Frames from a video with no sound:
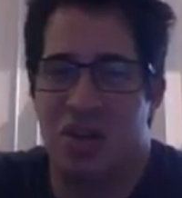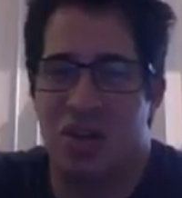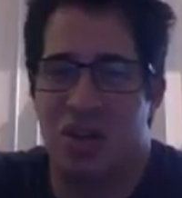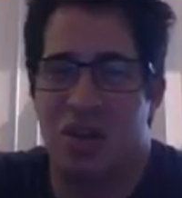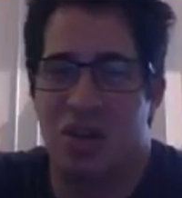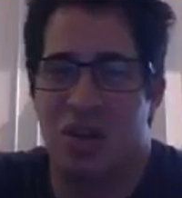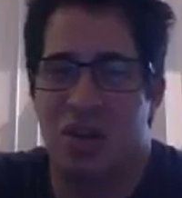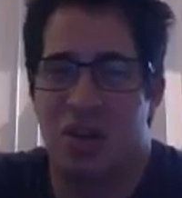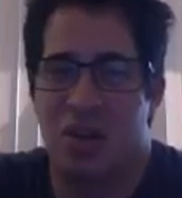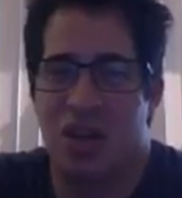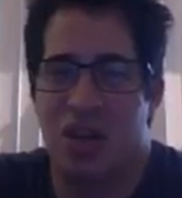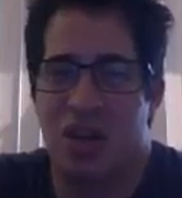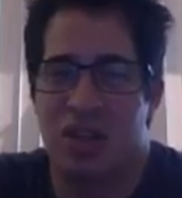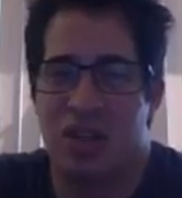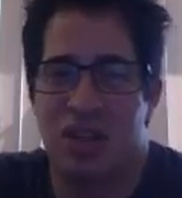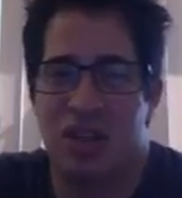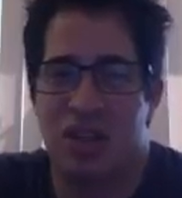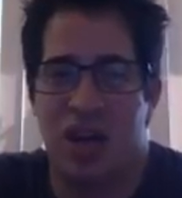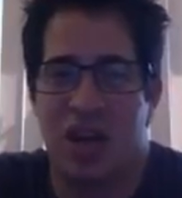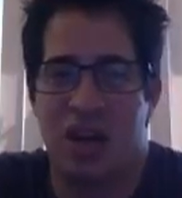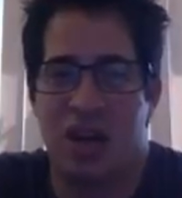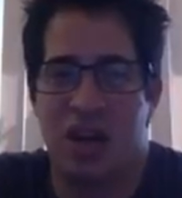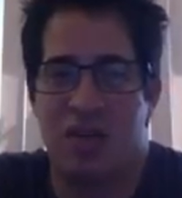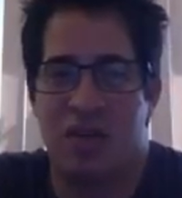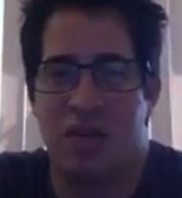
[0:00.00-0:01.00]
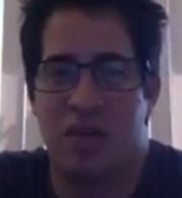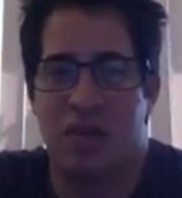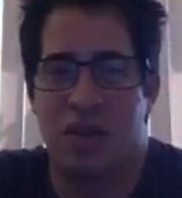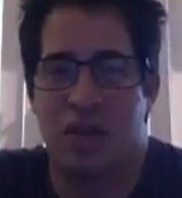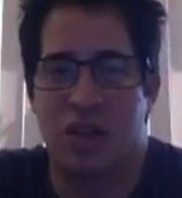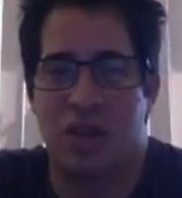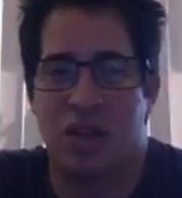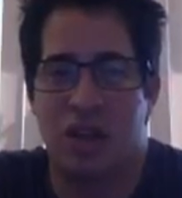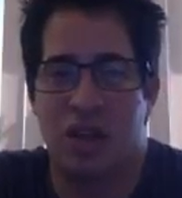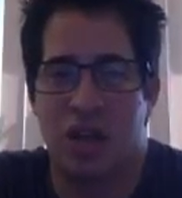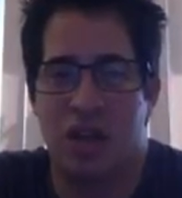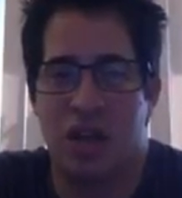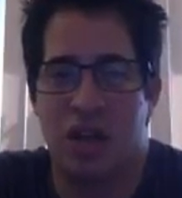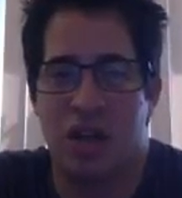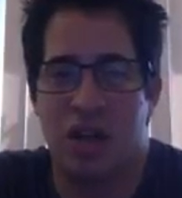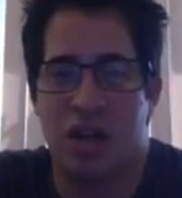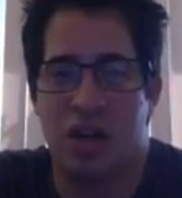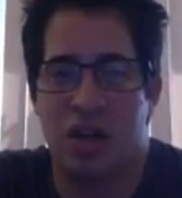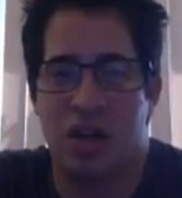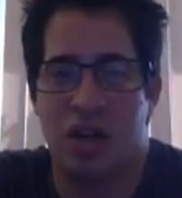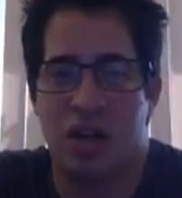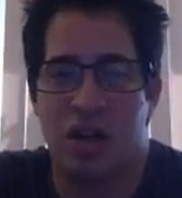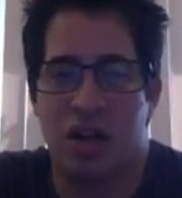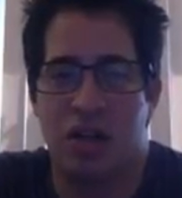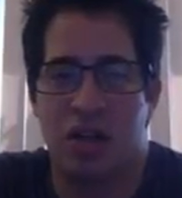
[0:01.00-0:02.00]
Okay, static friction
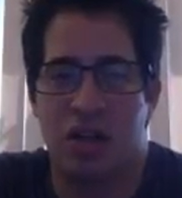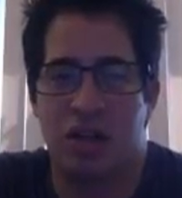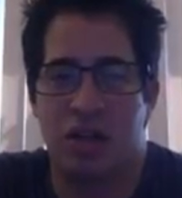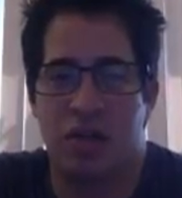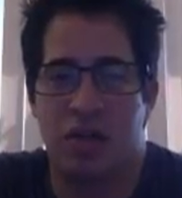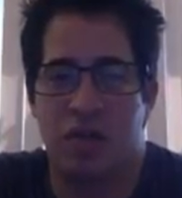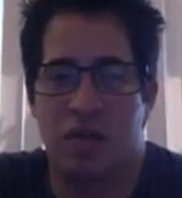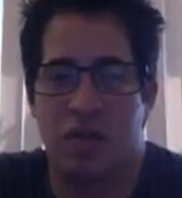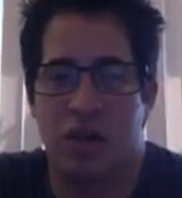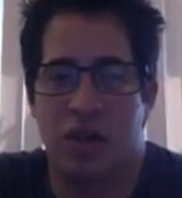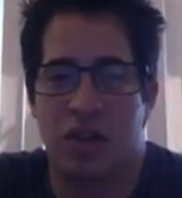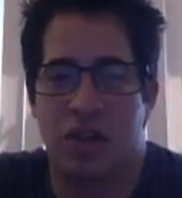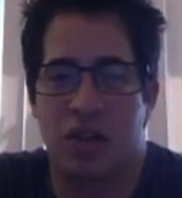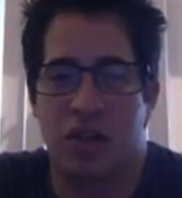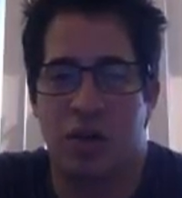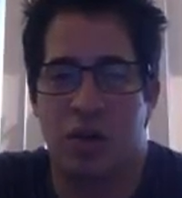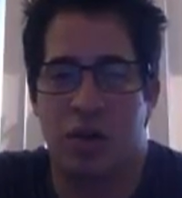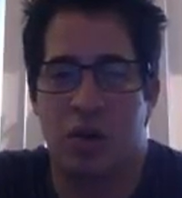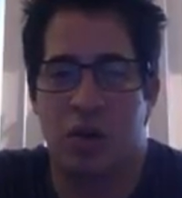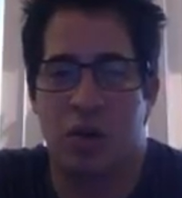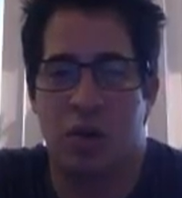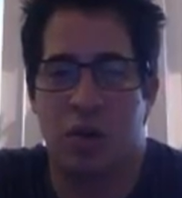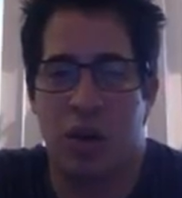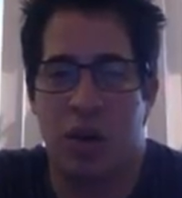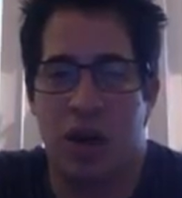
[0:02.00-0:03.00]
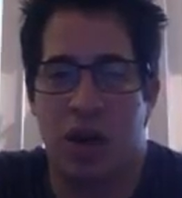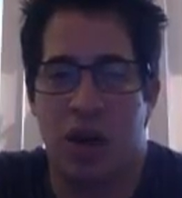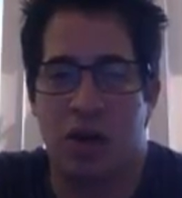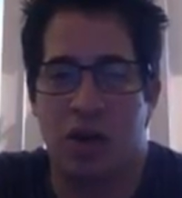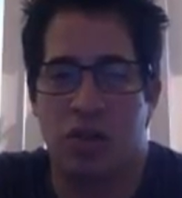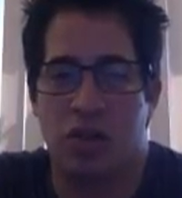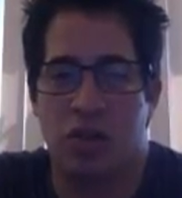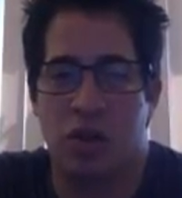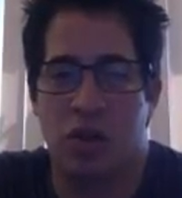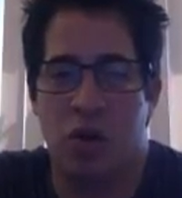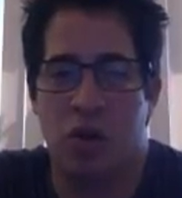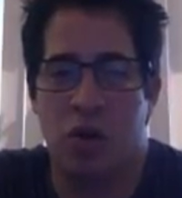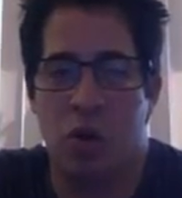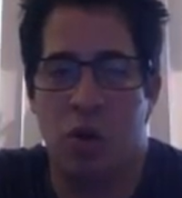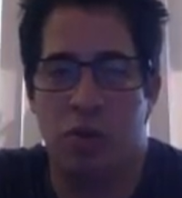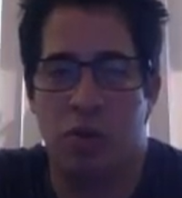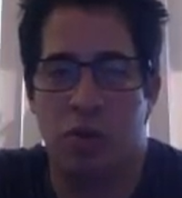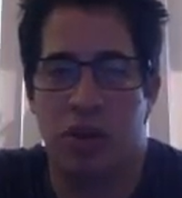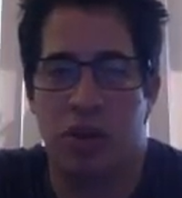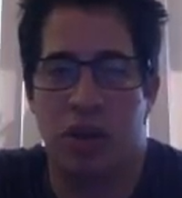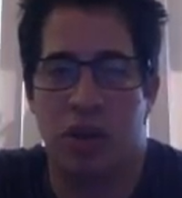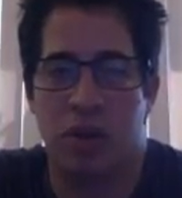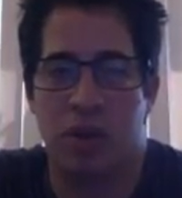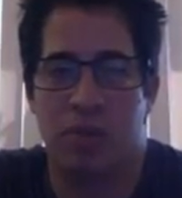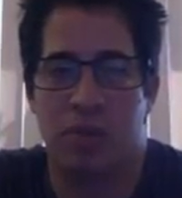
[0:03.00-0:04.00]
here is the friction required to hold
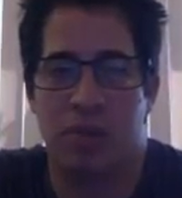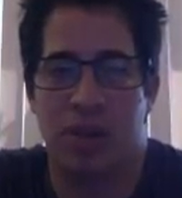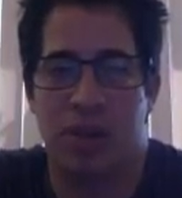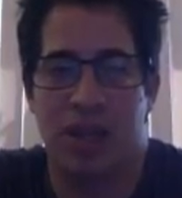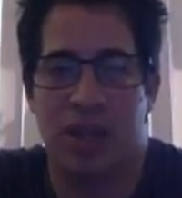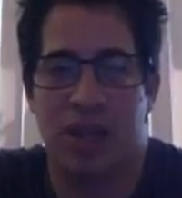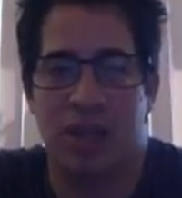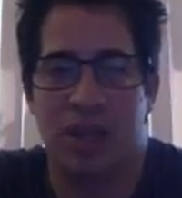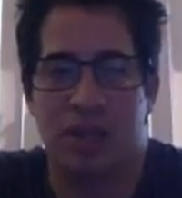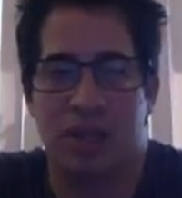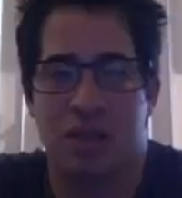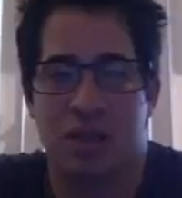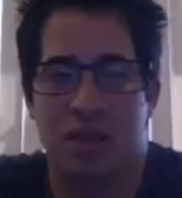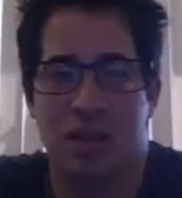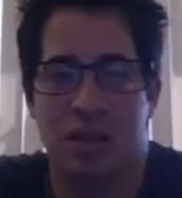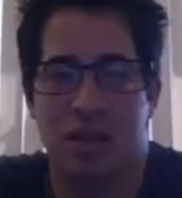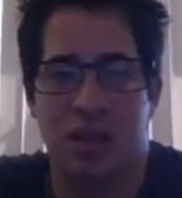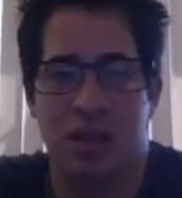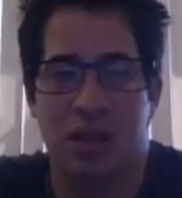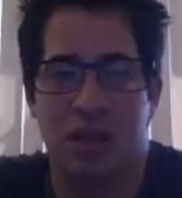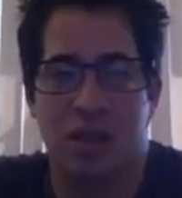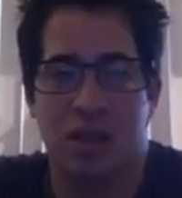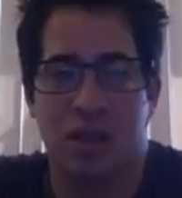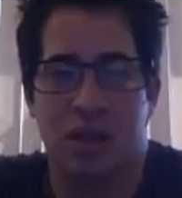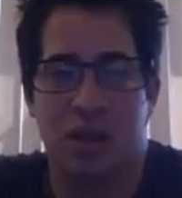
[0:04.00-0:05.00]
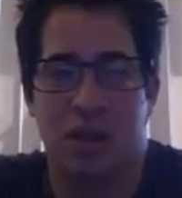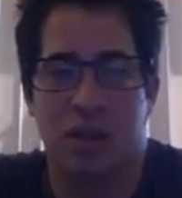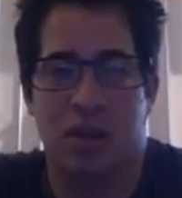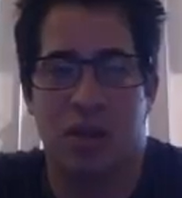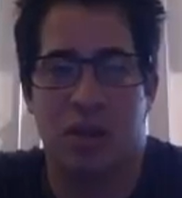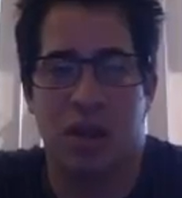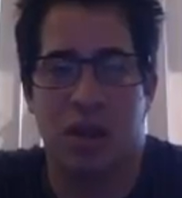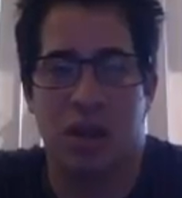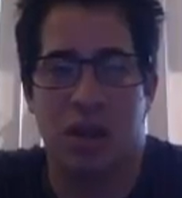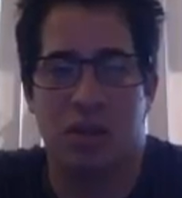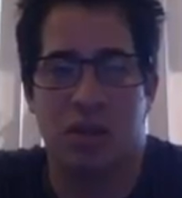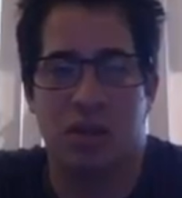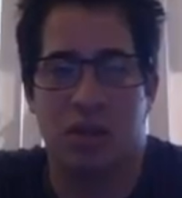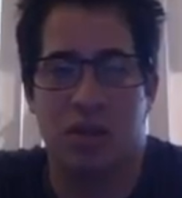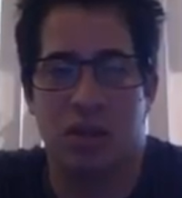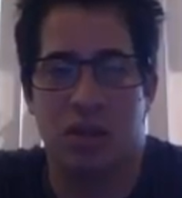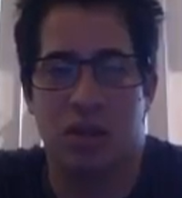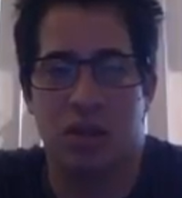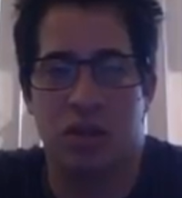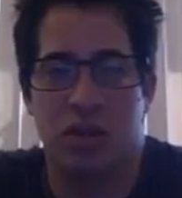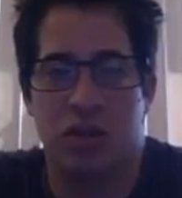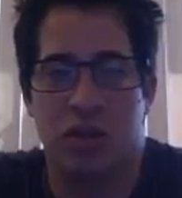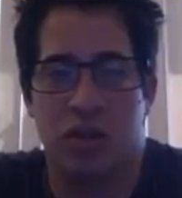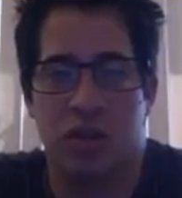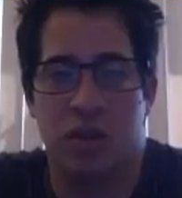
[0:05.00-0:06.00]
it in place. Okay, and so this
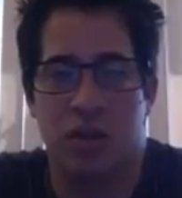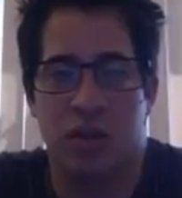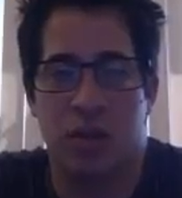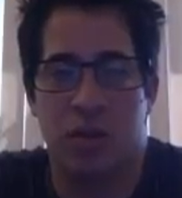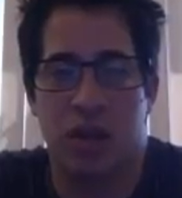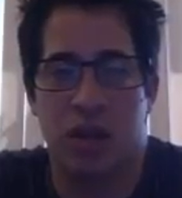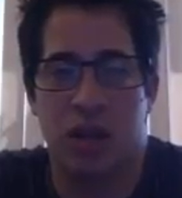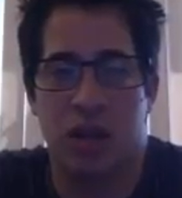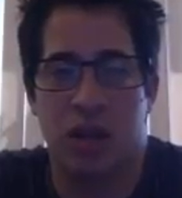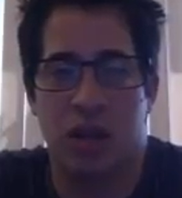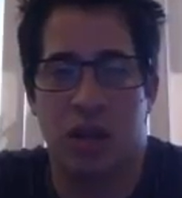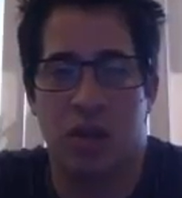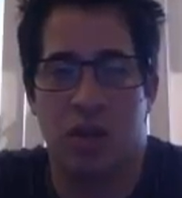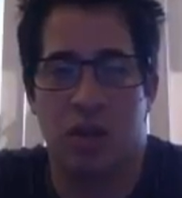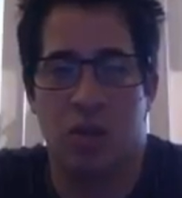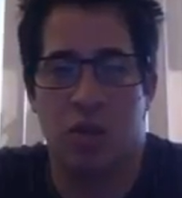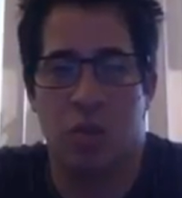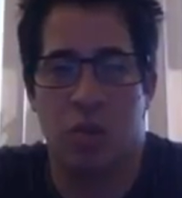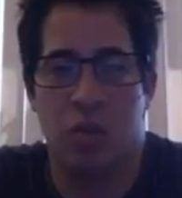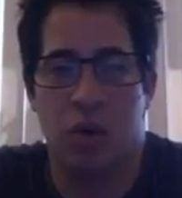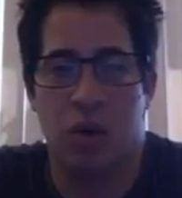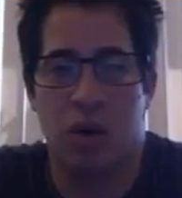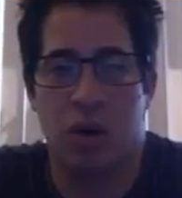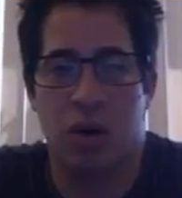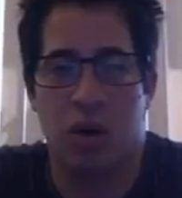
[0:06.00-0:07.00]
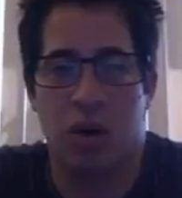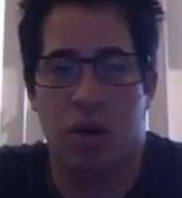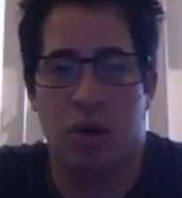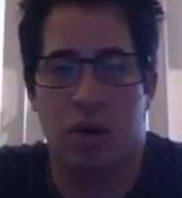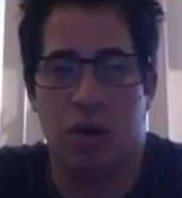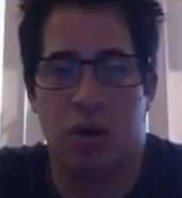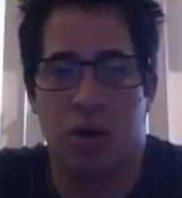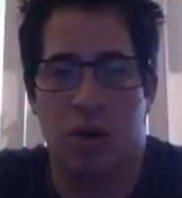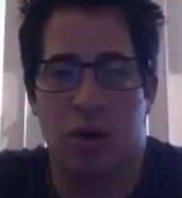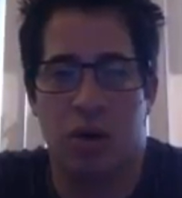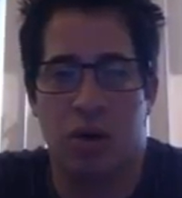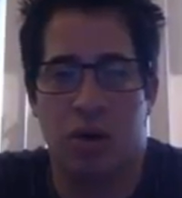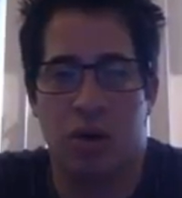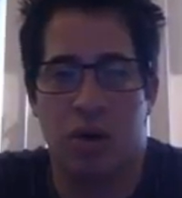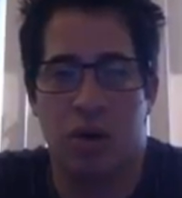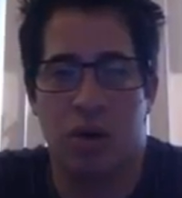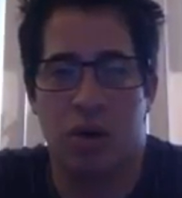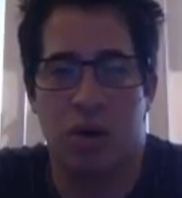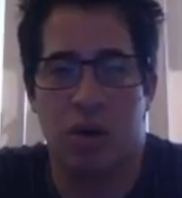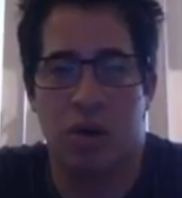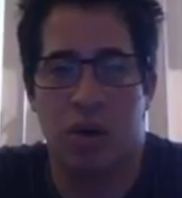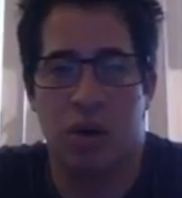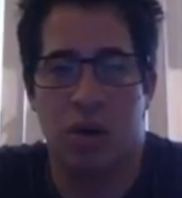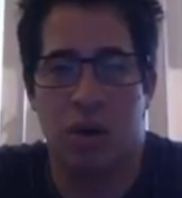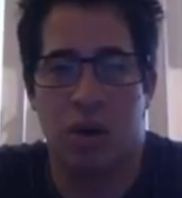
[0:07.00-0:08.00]
is from, again, the wall
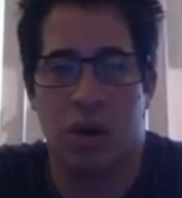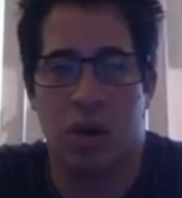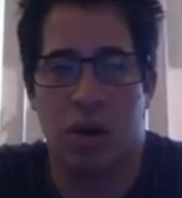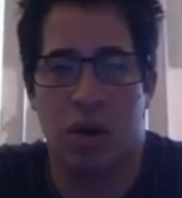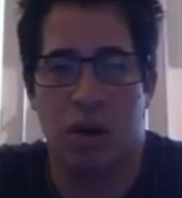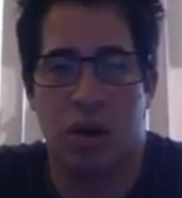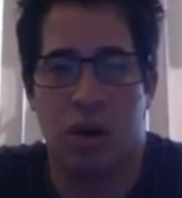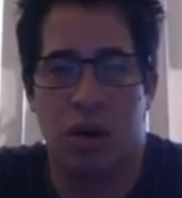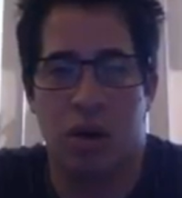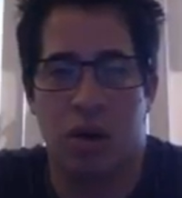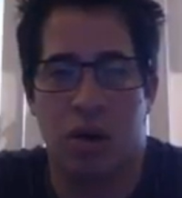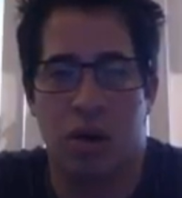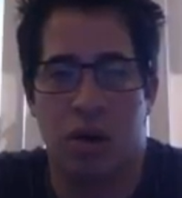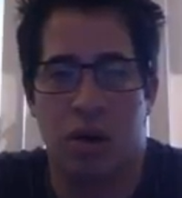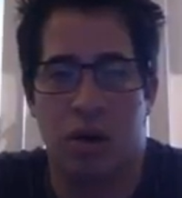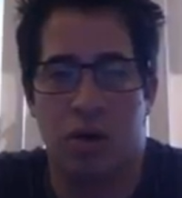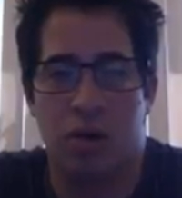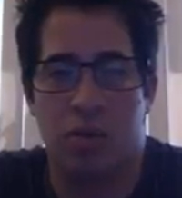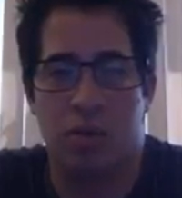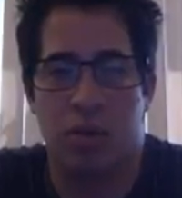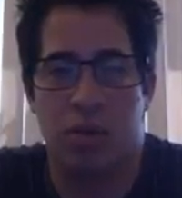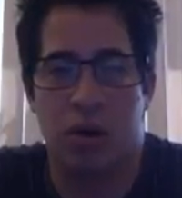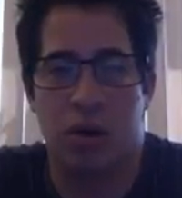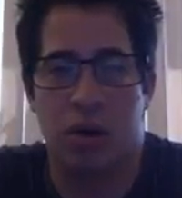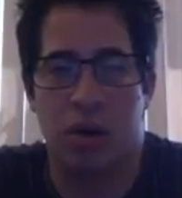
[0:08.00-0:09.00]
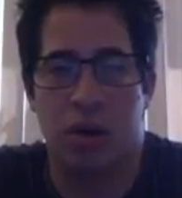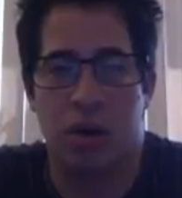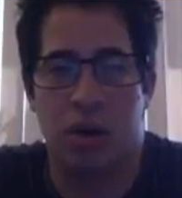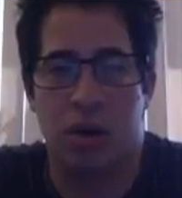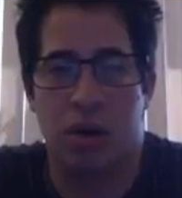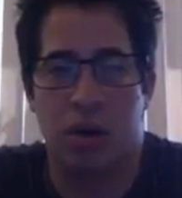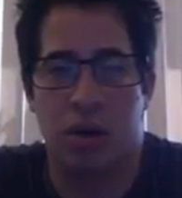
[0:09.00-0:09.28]
on the book,